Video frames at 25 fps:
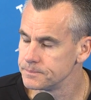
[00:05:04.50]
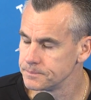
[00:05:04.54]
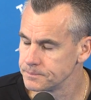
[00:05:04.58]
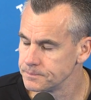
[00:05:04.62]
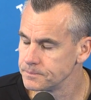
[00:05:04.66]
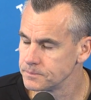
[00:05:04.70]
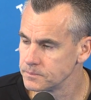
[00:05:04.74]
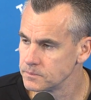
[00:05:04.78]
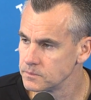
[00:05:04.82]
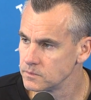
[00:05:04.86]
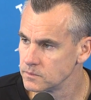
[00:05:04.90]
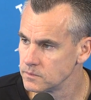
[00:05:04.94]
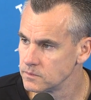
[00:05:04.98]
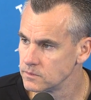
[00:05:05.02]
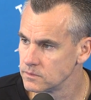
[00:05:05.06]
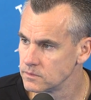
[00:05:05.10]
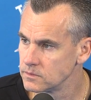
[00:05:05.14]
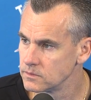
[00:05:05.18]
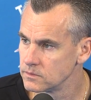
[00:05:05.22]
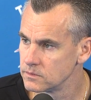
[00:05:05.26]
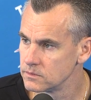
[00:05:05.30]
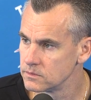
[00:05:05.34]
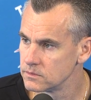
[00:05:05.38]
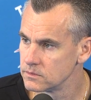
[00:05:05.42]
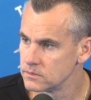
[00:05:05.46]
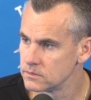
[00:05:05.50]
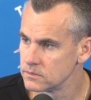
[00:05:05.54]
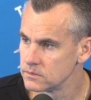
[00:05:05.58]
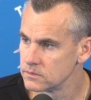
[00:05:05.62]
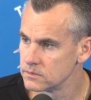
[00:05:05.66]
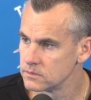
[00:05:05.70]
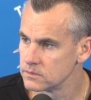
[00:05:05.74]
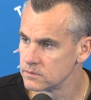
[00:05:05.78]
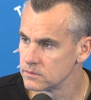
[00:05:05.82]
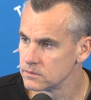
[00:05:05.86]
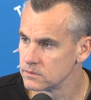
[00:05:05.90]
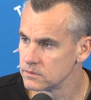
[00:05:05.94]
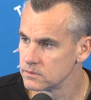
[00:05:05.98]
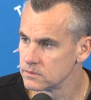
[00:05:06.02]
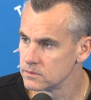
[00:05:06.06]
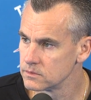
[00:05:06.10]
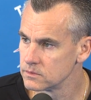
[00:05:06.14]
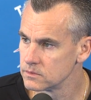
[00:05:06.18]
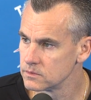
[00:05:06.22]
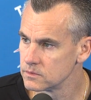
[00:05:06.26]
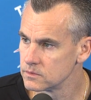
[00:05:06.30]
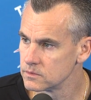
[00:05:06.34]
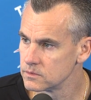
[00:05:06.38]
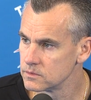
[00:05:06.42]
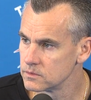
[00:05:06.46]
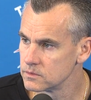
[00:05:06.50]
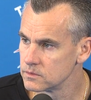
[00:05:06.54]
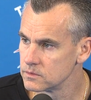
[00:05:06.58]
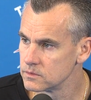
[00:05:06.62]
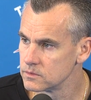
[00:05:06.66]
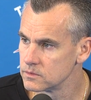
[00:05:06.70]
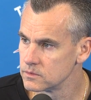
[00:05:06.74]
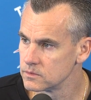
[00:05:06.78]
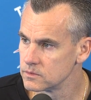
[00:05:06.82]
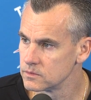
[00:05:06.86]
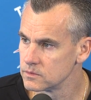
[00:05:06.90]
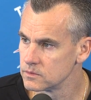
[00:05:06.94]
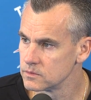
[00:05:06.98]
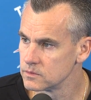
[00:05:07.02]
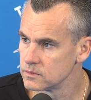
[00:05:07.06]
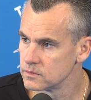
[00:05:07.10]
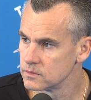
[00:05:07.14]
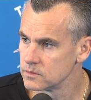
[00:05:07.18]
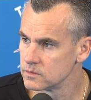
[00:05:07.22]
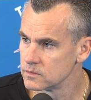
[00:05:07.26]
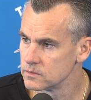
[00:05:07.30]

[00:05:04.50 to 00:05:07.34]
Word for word: it. Is he that way inside the doors?